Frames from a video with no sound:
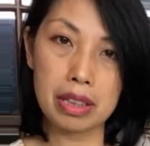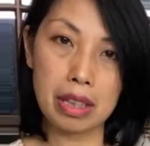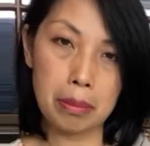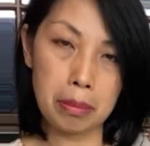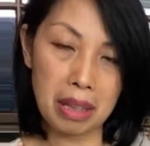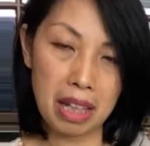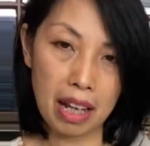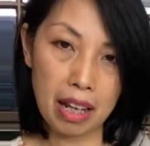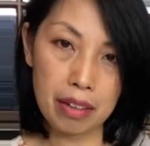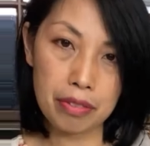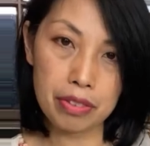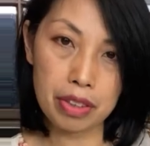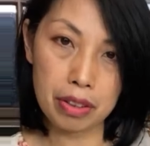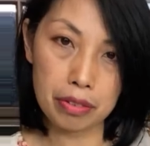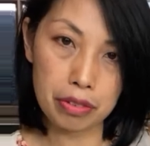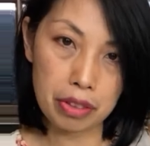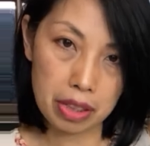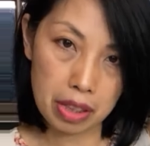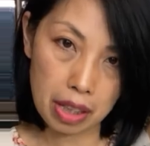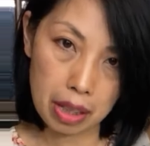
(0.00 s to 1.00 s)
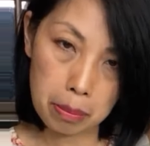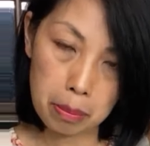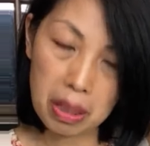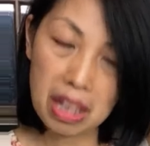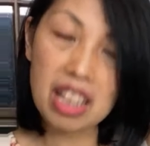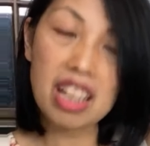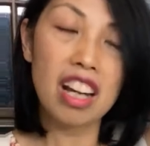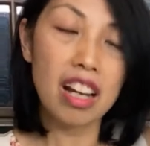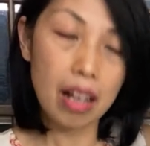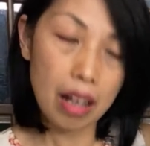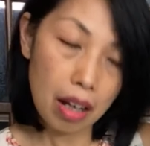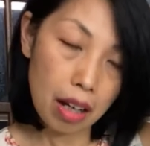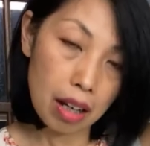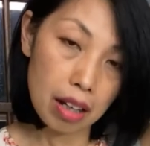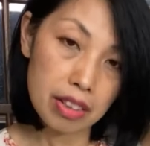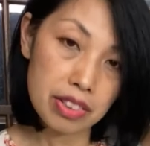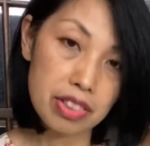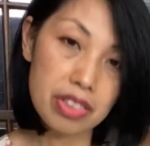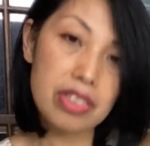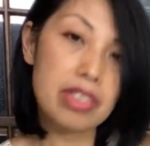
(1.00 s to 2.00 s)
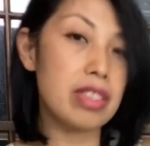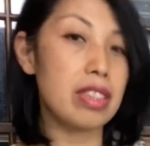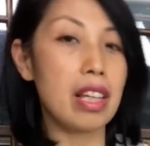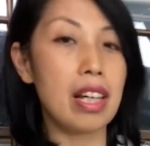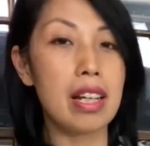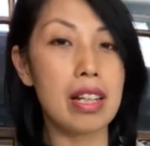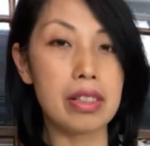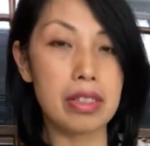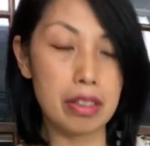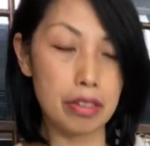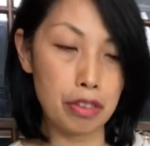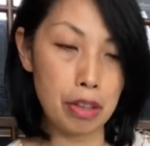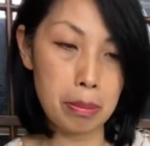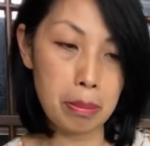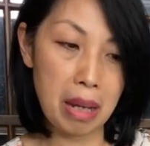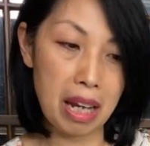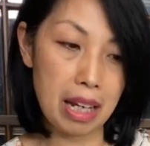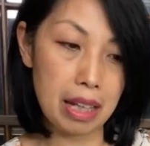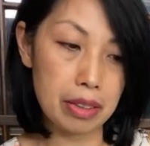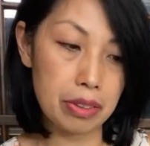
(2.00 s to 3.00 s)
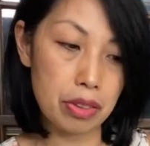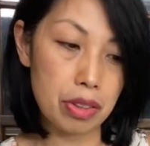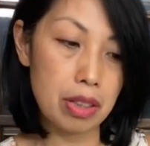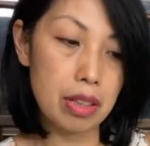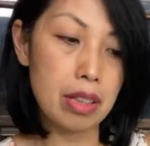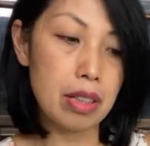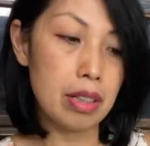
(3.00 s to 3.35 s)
They behave differently because they are different paints.